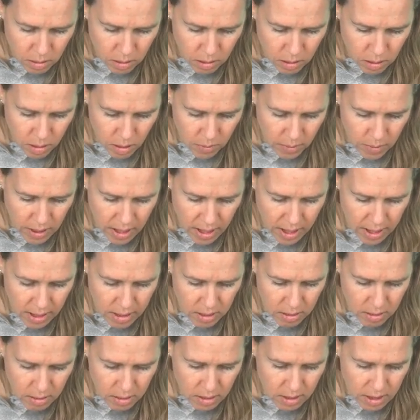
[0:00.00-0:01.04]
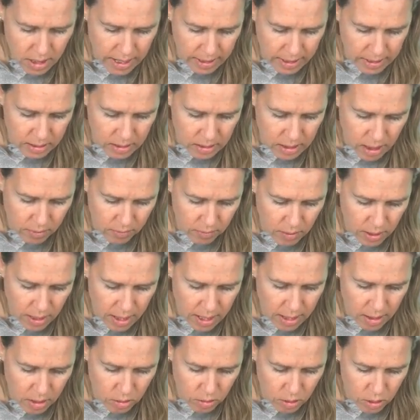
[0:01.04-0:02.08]
Go ahead, connect that right
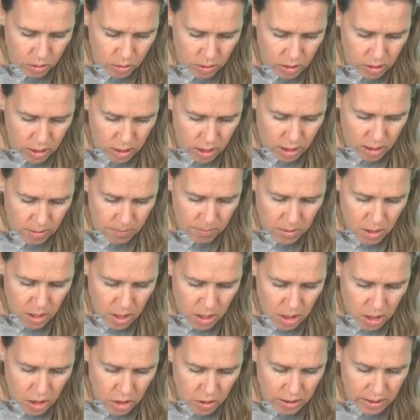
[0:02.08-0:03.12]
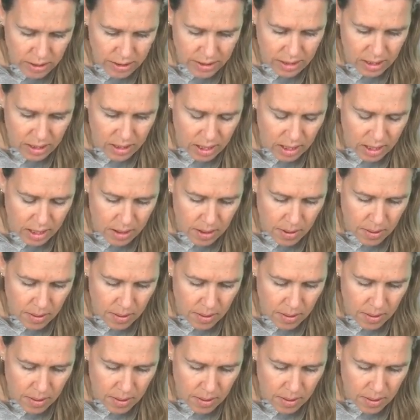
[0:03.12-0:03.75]
angle unit there. You can see that